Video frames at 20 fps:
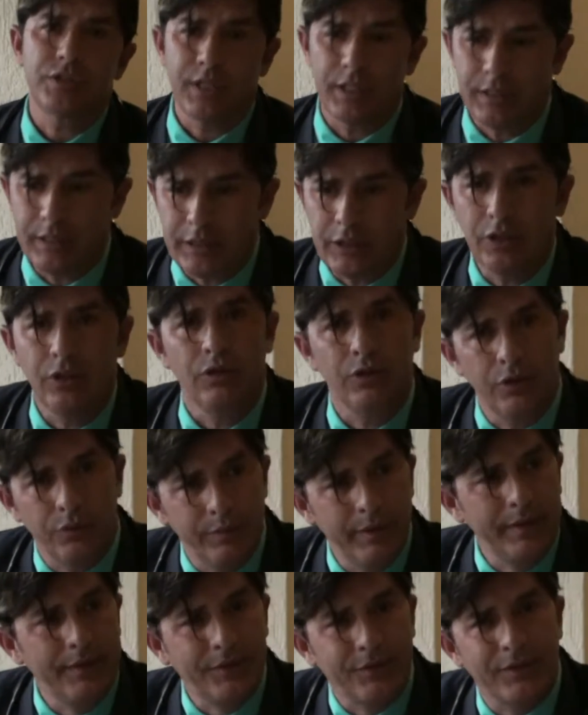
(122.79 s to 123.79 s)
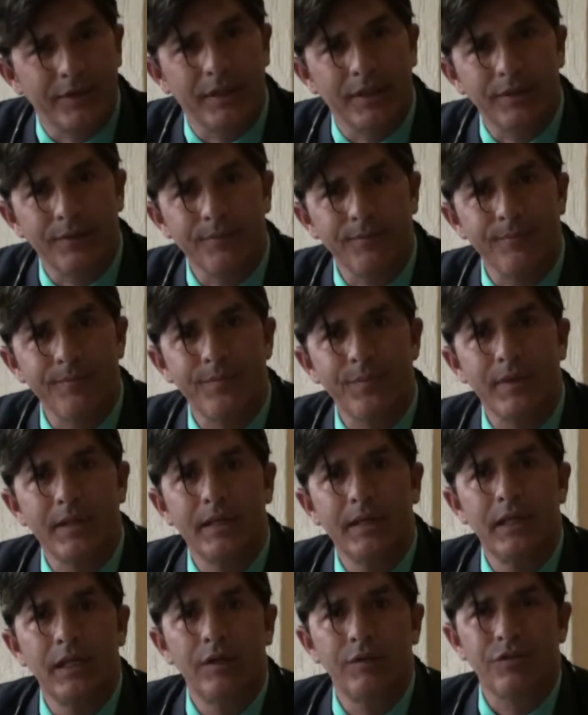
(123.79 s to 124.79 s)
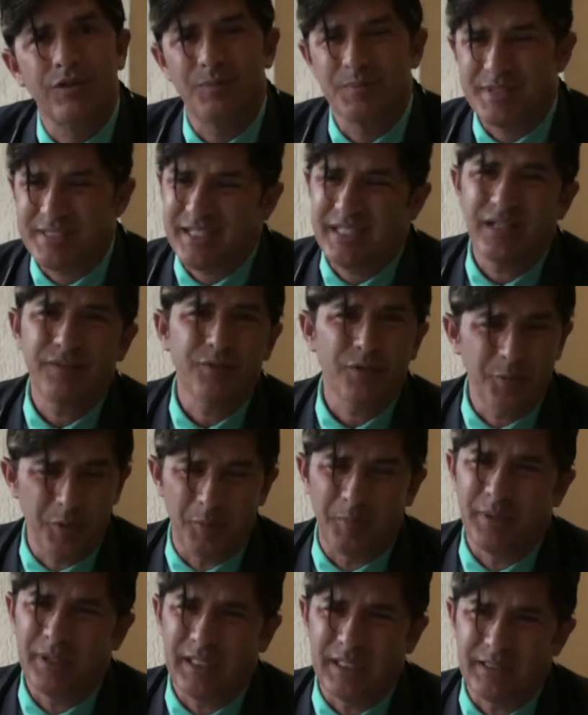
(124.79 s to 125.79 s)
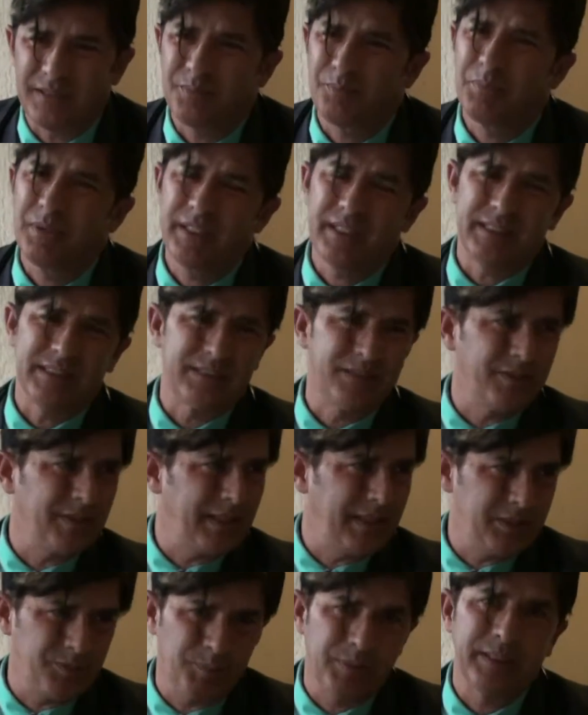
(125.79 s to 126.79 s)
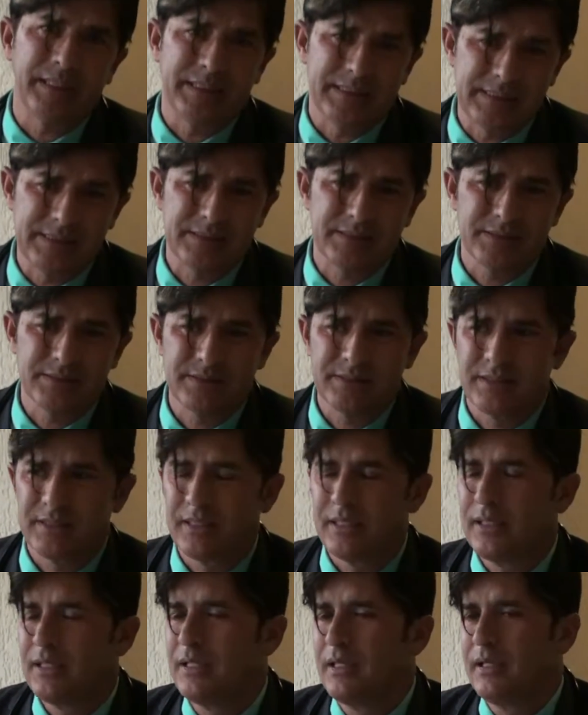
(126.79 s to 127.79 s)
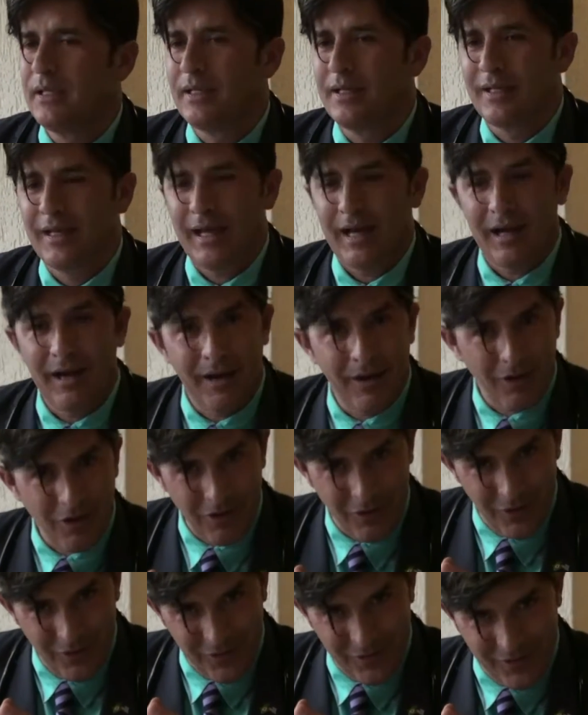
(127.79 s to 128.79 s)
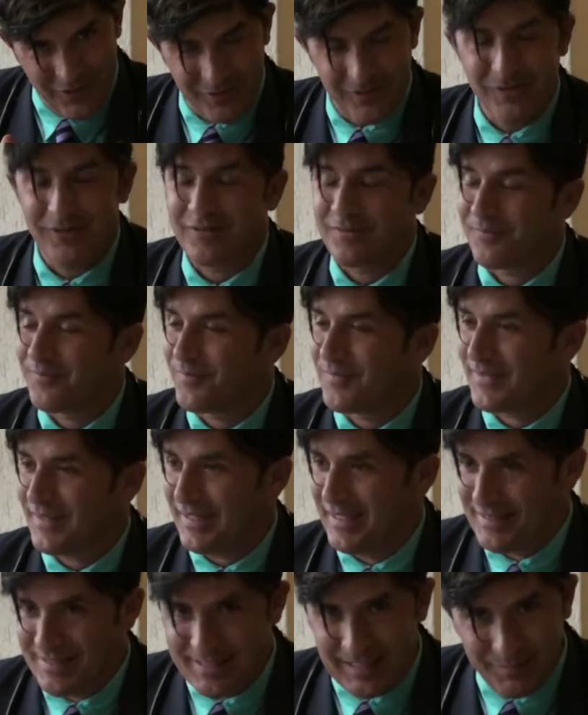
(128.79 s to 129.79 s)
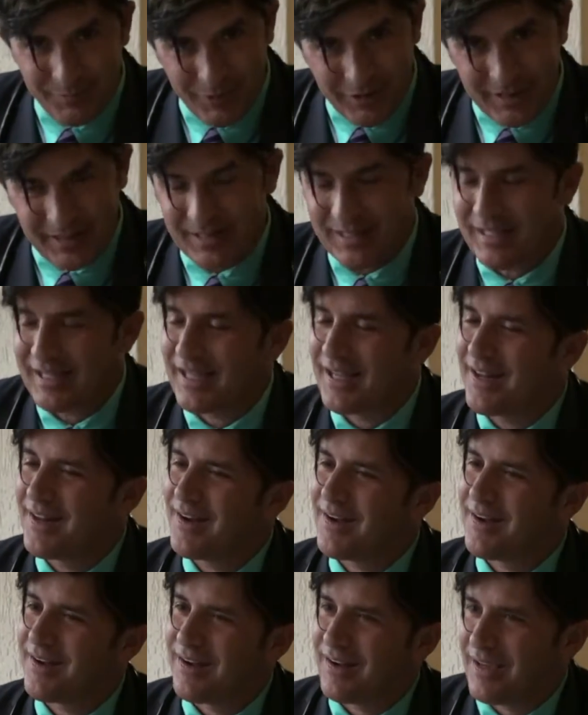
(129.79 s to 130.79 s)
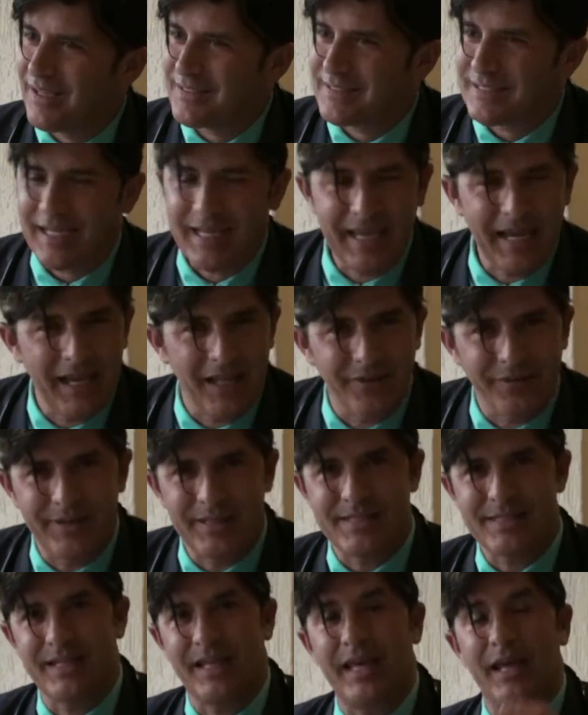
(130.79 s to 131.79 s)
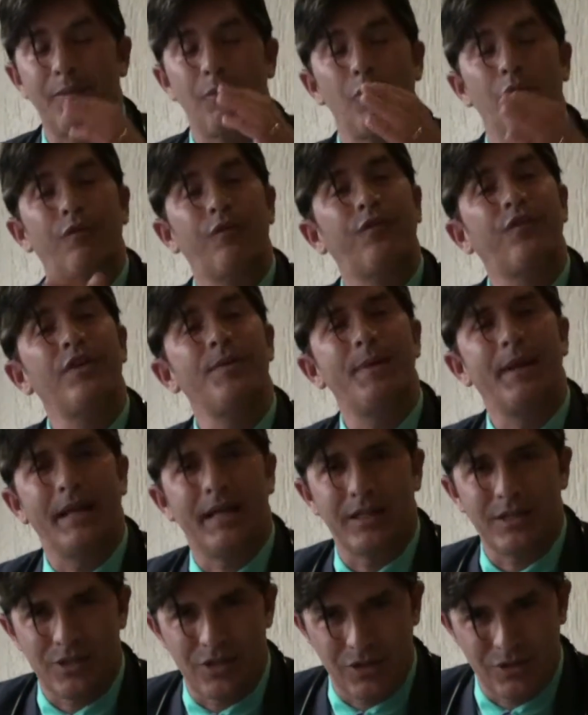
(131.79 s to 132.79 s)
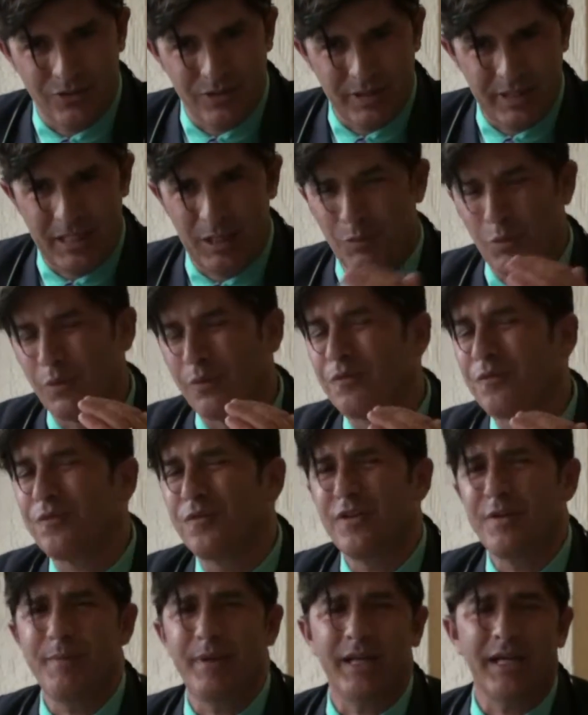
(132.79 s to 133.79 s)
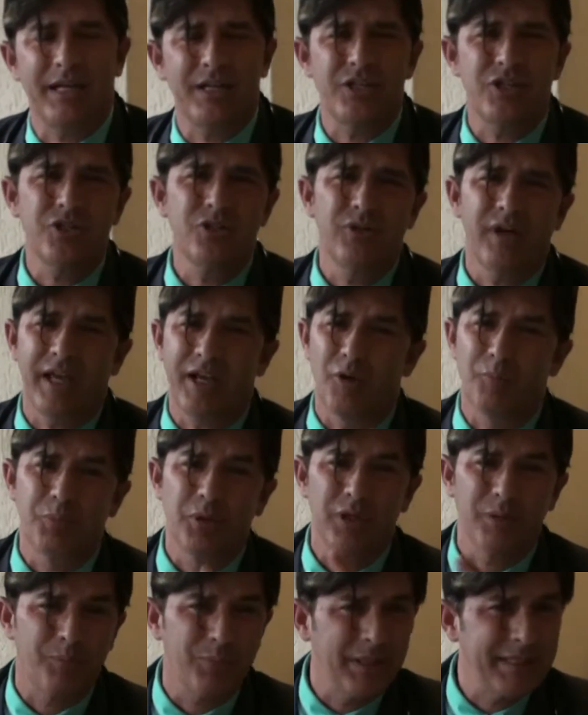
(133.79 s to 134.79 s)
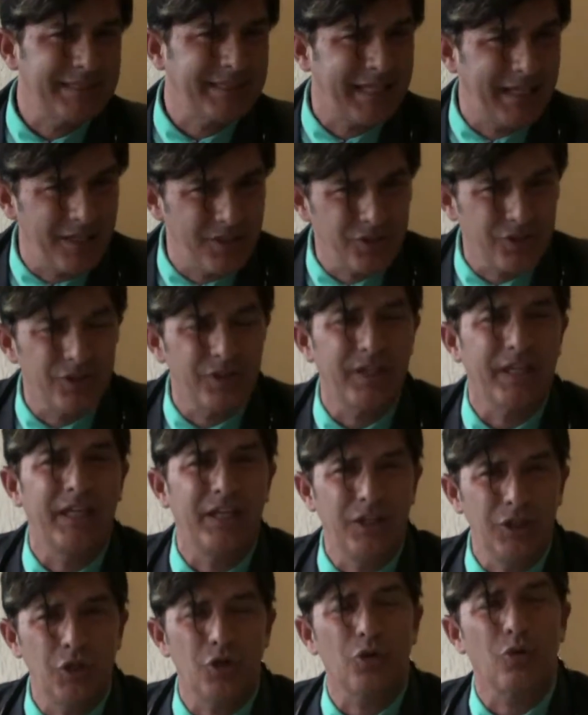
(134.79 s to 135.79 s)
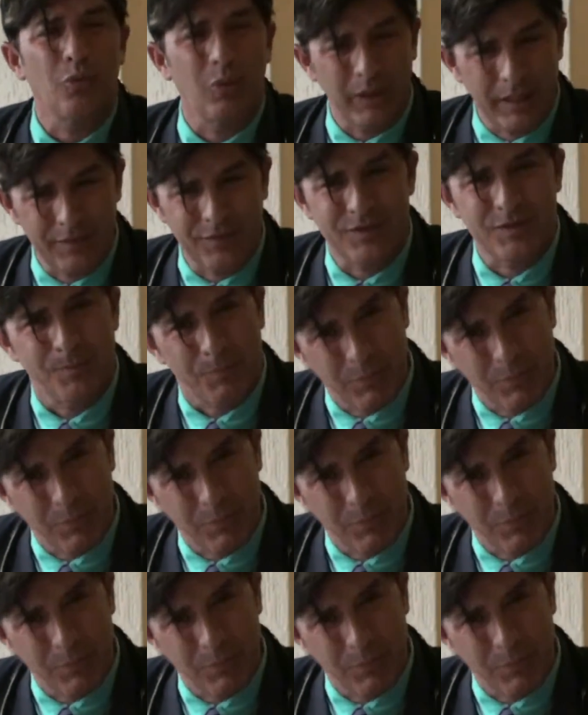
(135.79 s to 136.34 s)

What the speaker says: the neo-urethra, from skin from your butt. Please, you guys, please. Alcohol, in summary, lots of calories, it will feminize you. It will feminize you and it'll put a breast cancer in your wife's